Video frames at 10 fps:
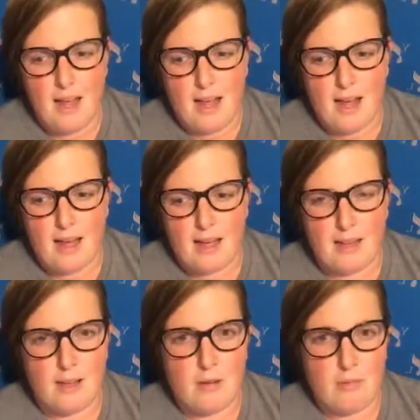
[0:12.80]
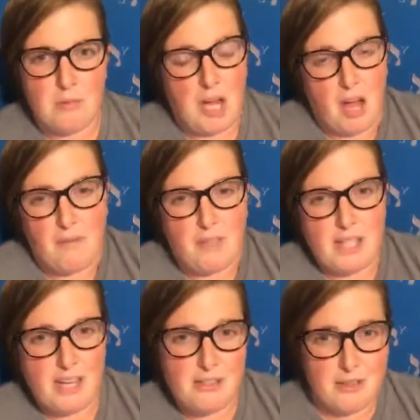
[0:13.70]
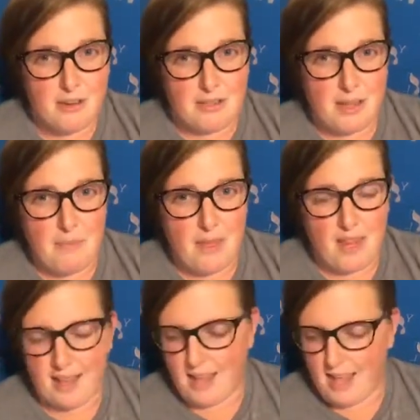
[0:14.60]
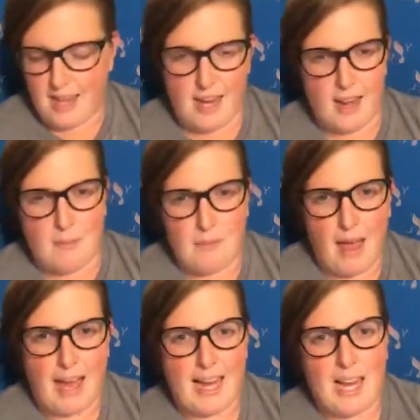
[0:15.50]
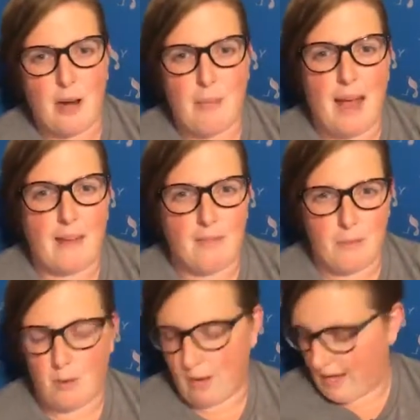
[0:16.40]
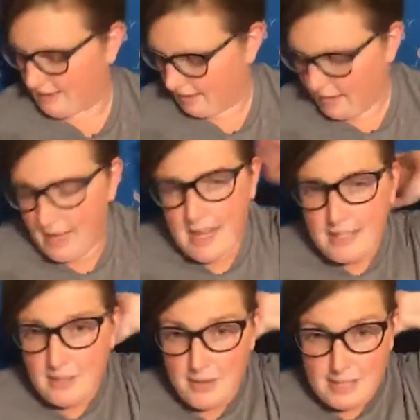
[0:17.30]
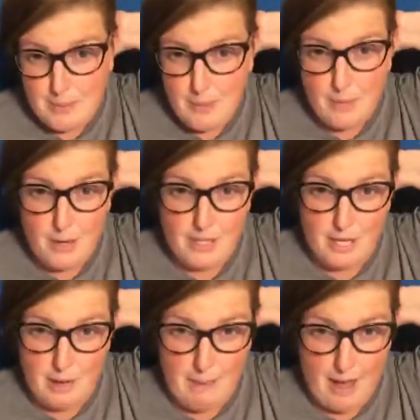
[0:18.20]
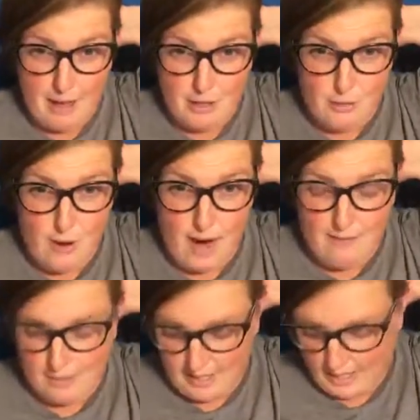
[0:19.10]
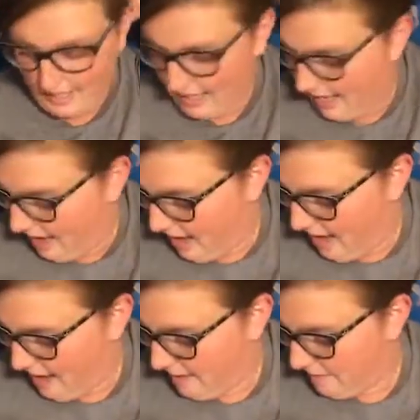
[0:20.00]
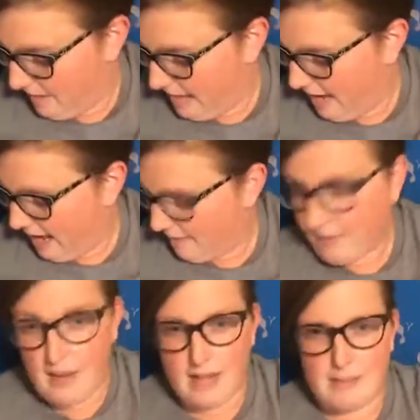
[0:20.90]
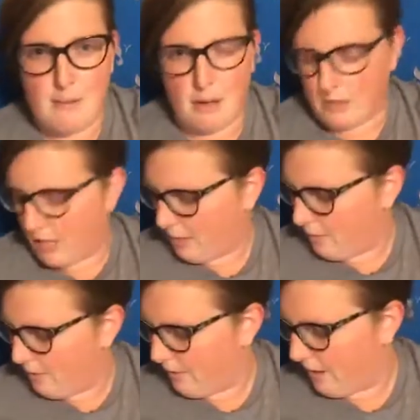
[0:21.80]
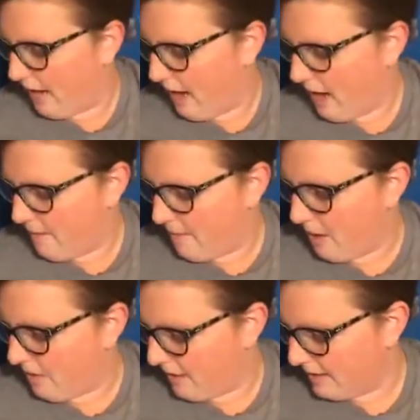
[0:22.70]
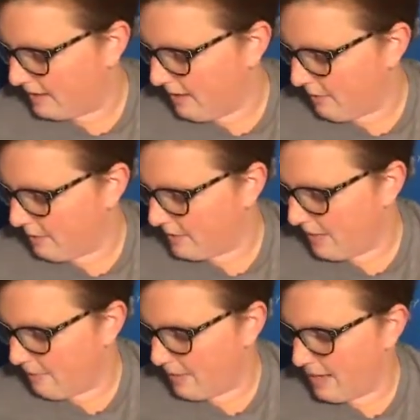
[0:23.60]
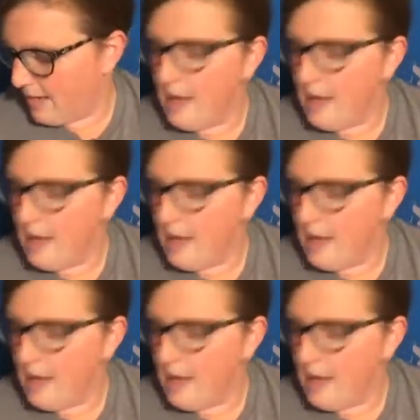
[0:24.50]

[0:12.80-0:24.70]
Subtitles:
a little conversational, something that I can hear back from you guys on. So this week we're going to talk about traveling, and I've got some notes here. I don't want to forget all the things that I wrote down, but